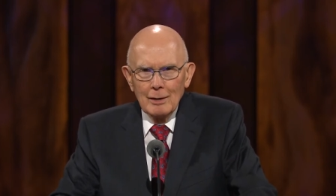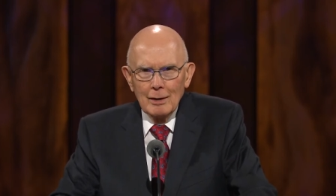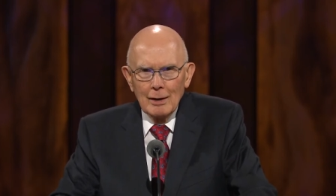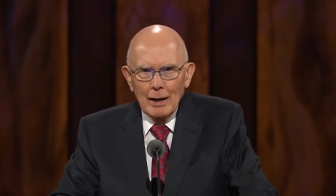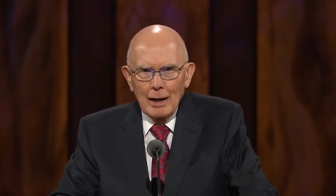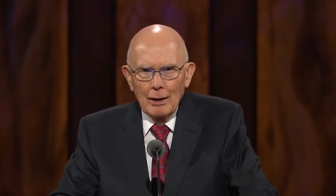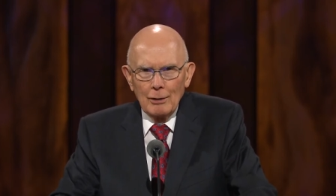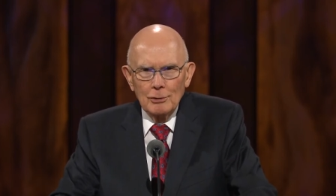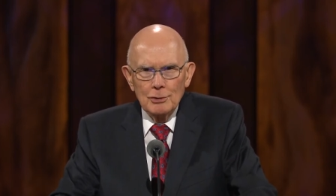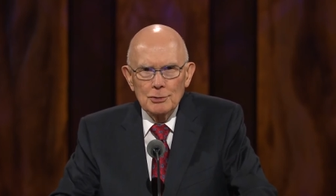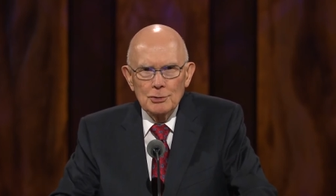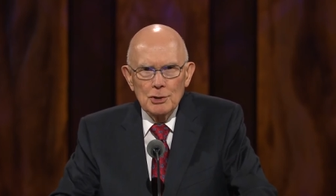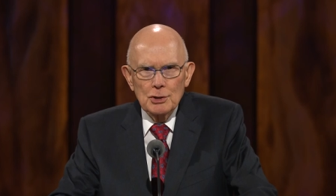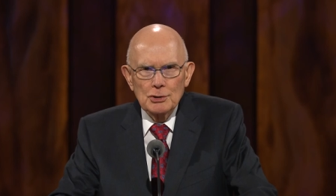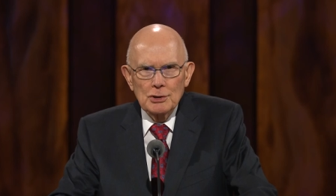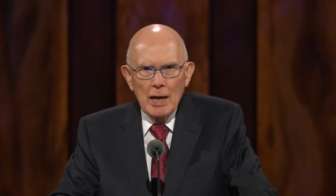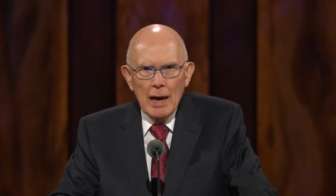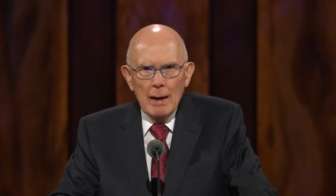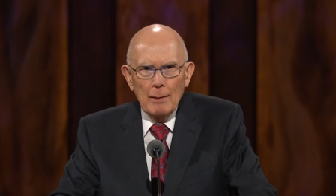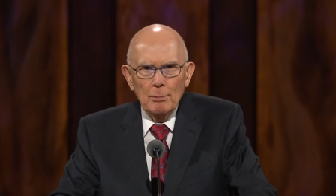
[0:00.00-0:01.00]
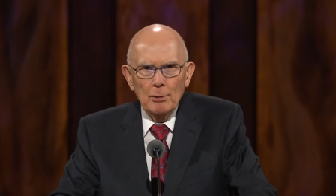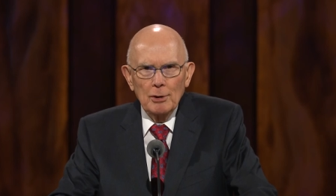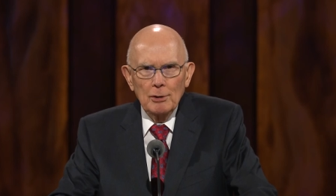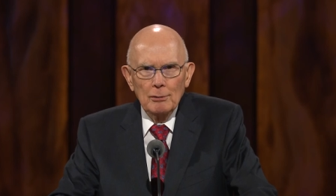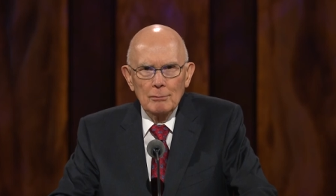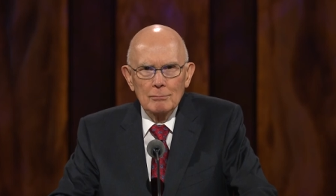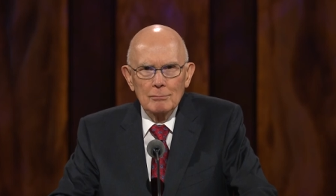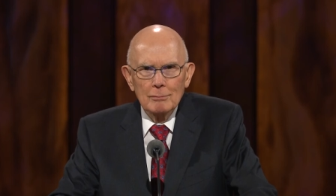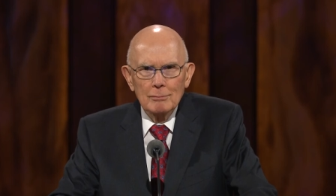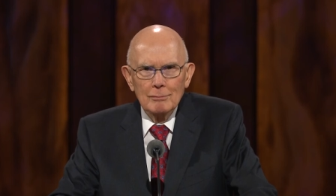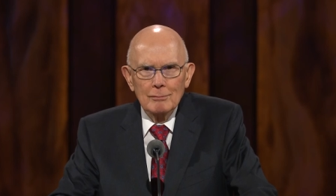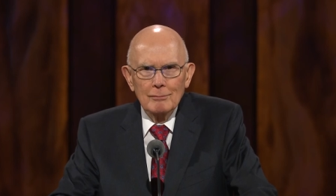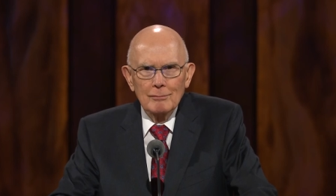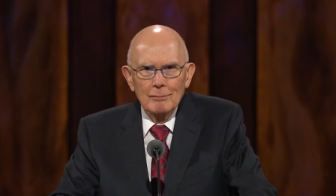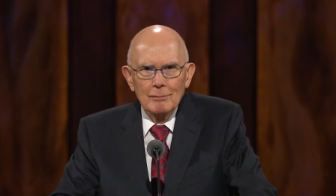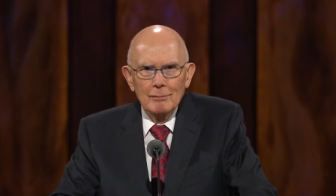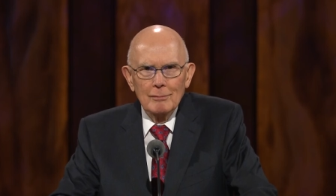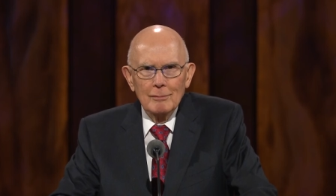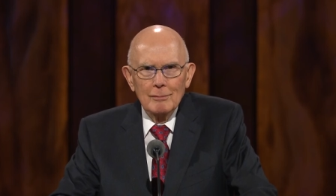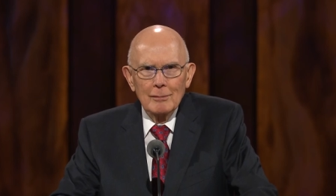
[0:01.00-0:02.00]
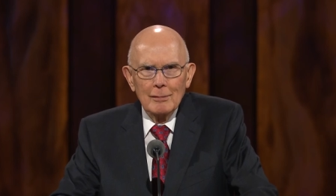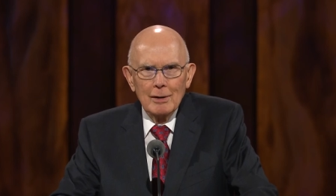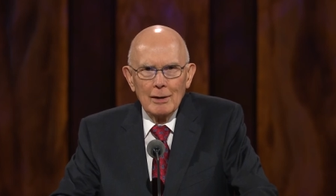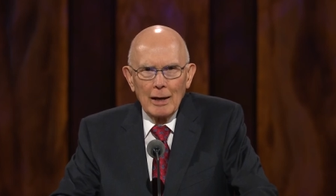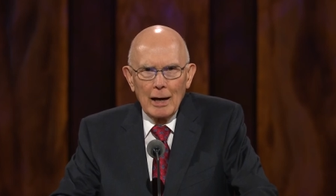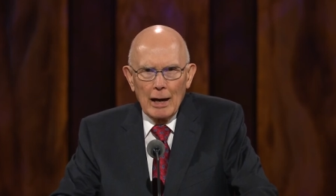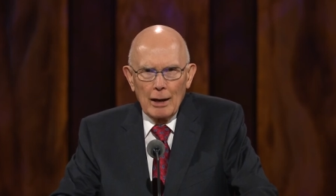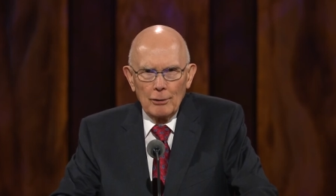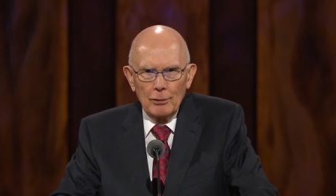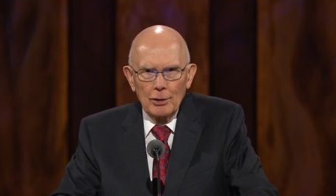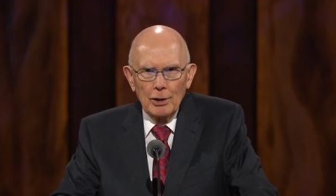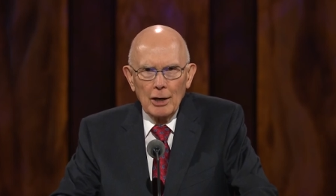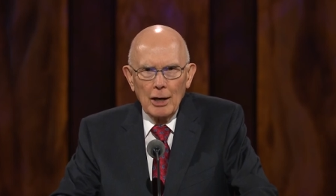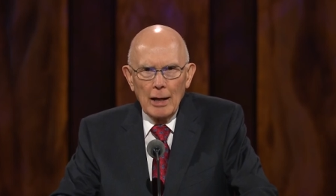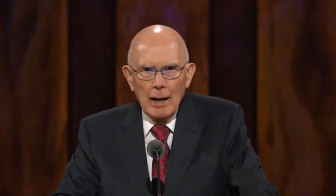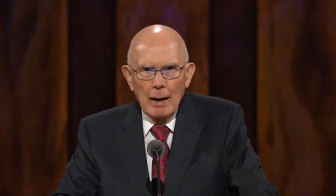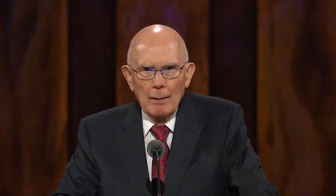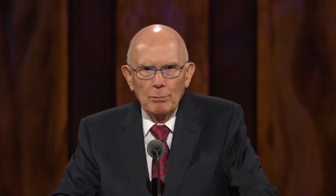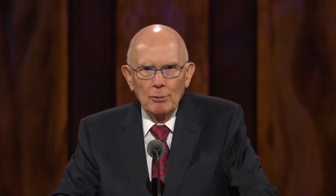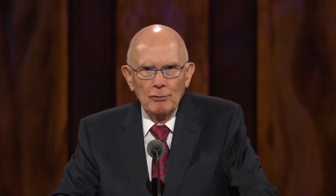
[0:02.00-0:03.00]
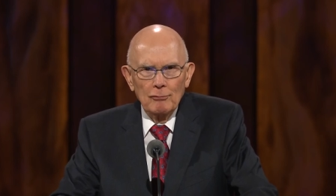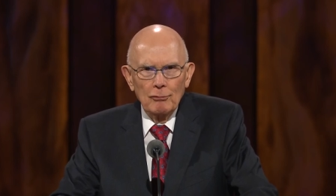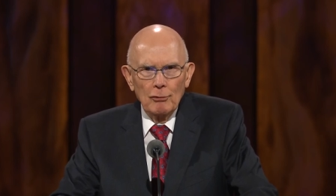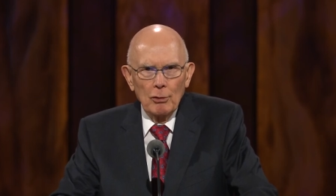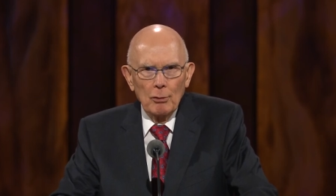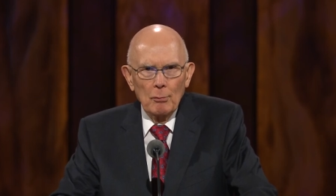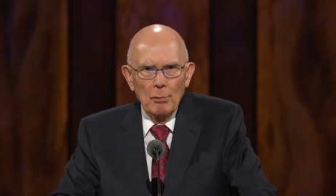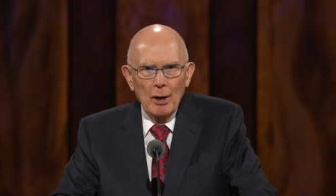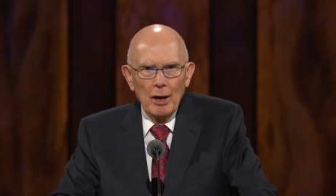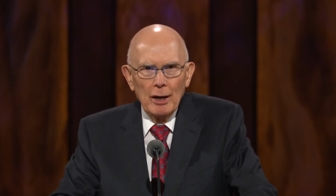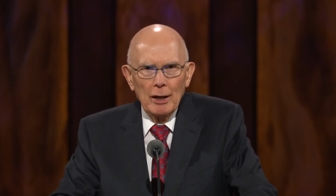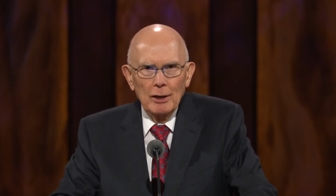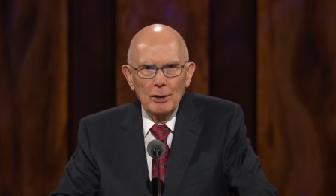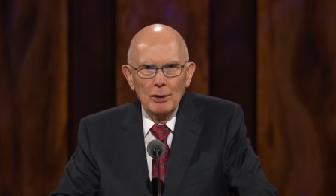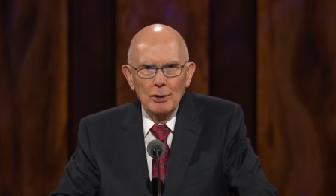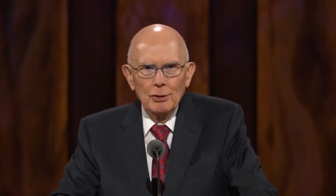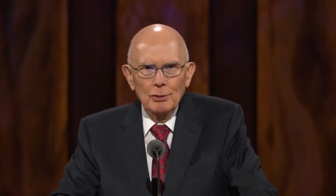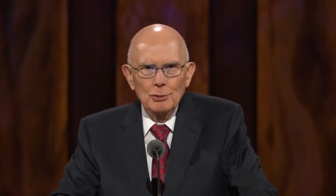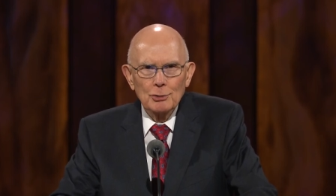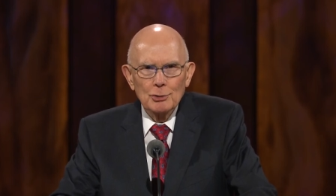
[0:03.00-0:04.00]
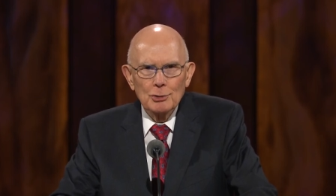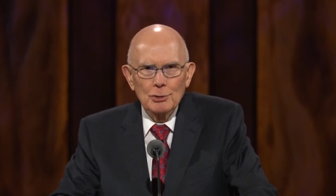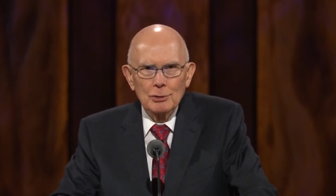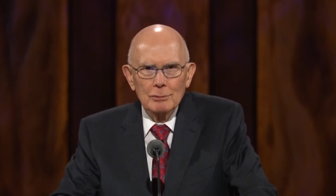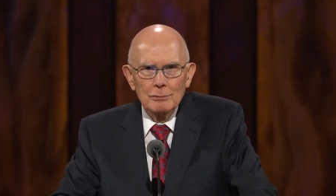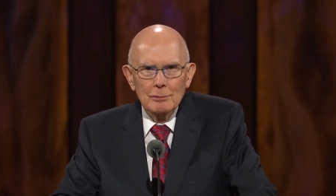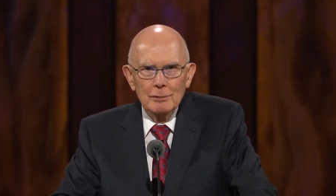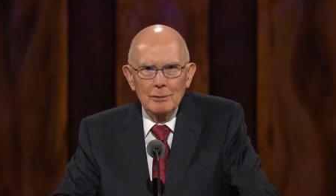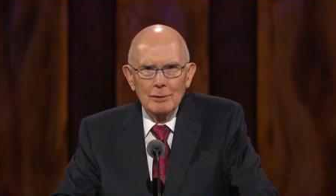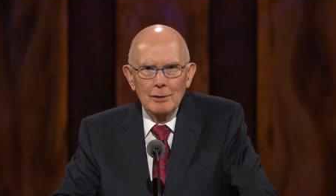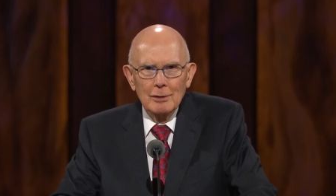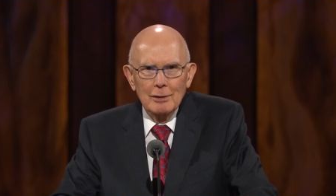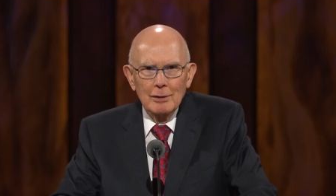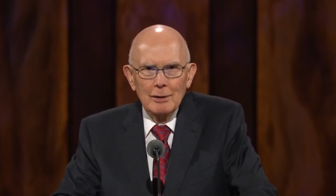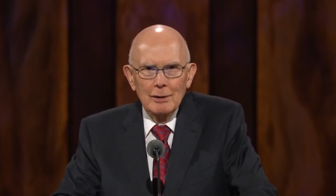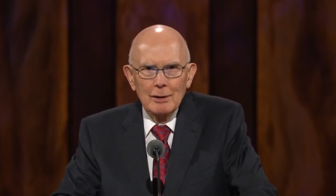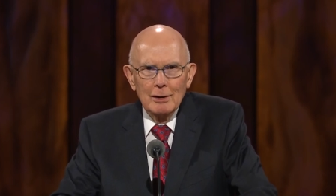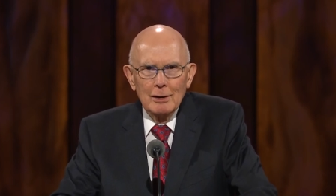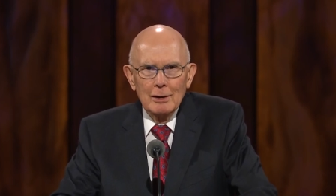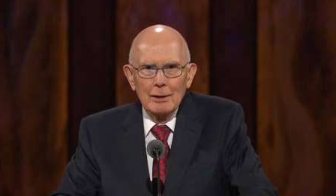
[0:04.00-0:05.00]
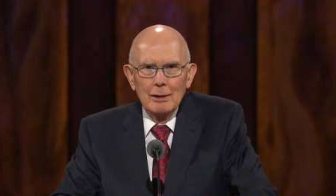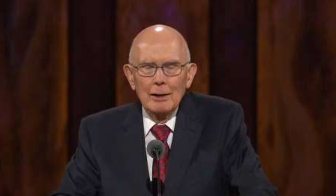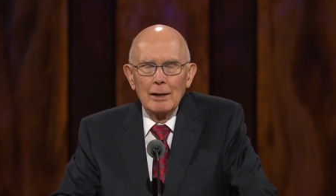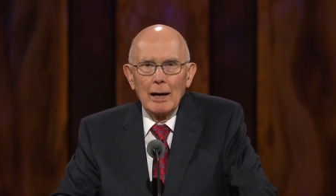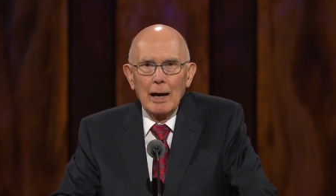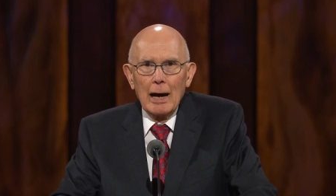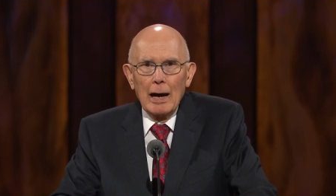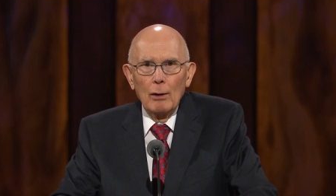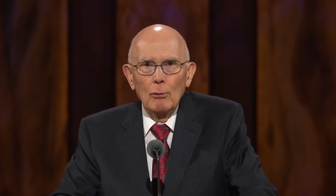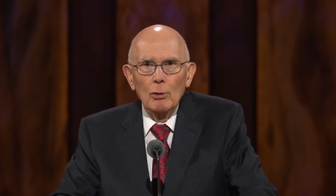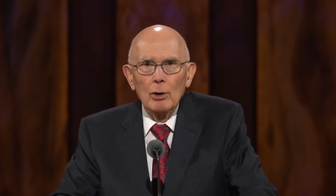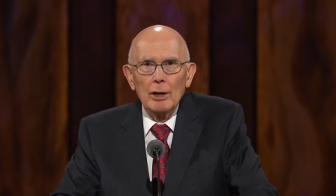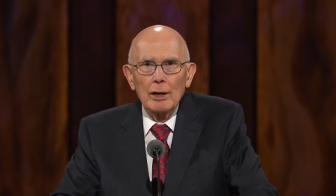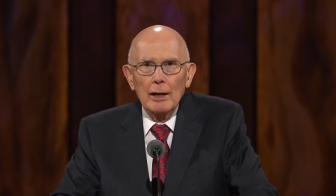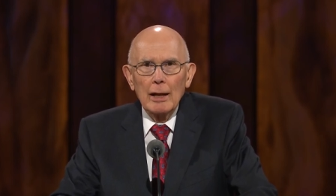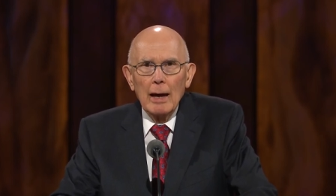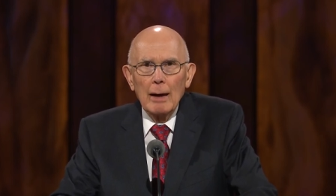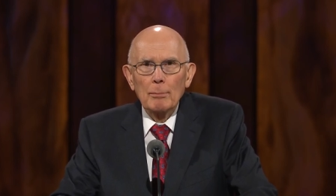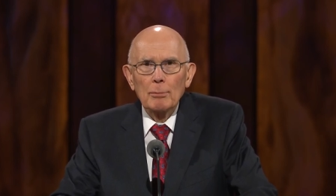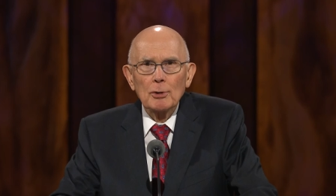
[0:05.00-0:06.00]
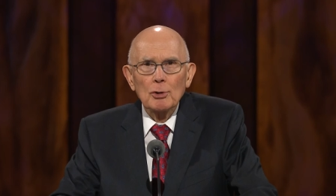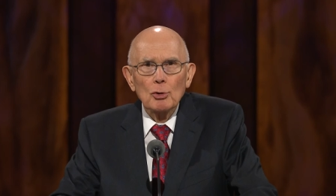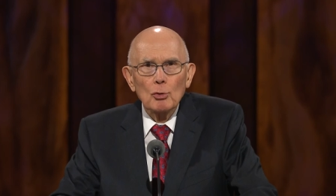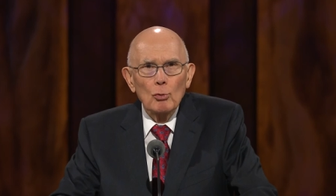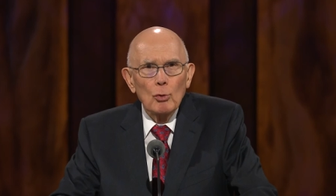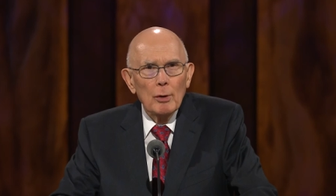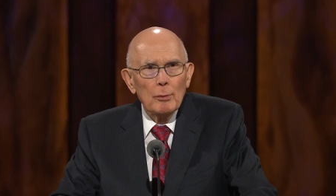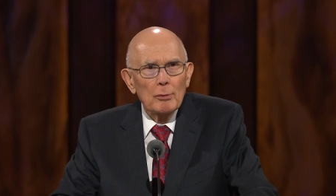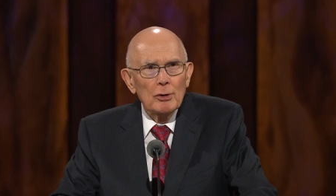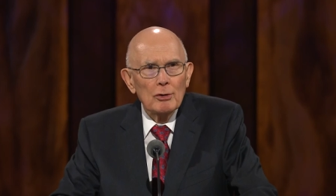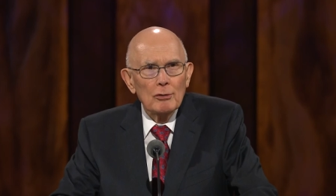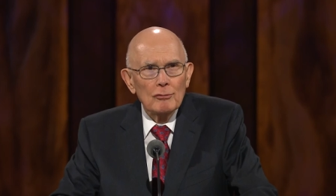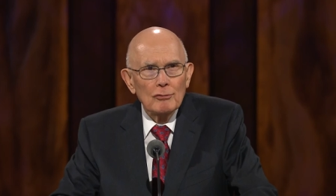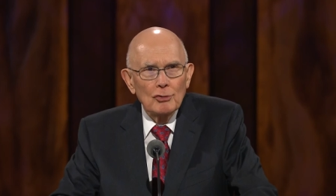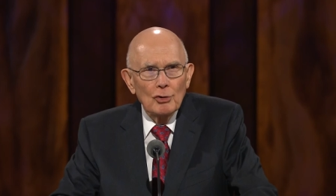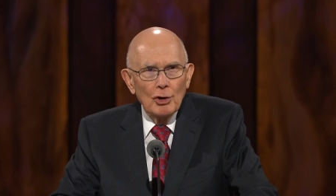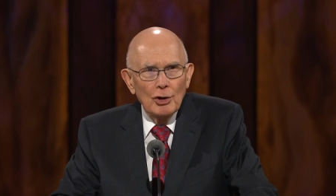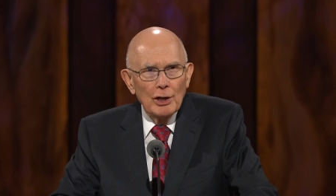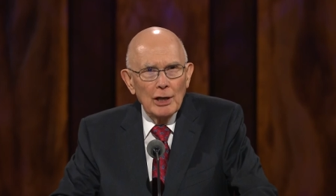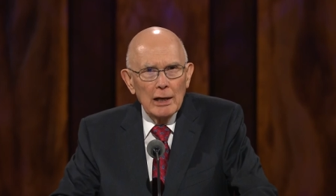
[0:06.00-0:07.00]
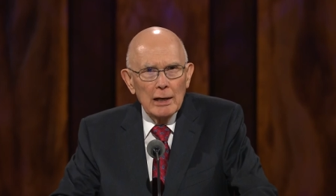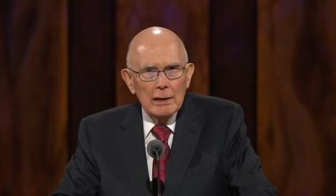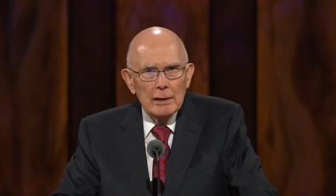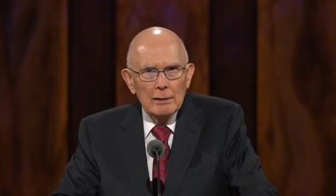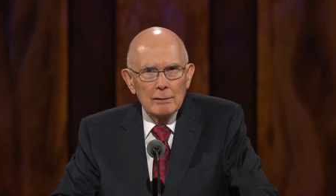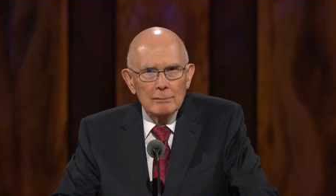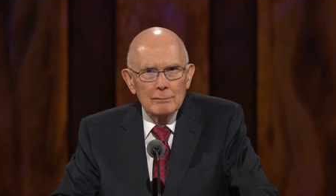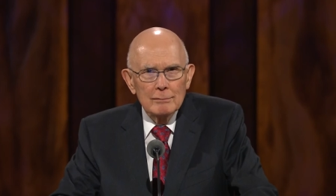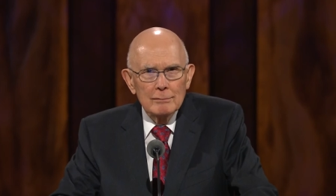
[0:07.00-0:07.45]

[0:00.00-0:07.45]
How does this happen? How did it happen for the pioneers? How will it happen to women of today?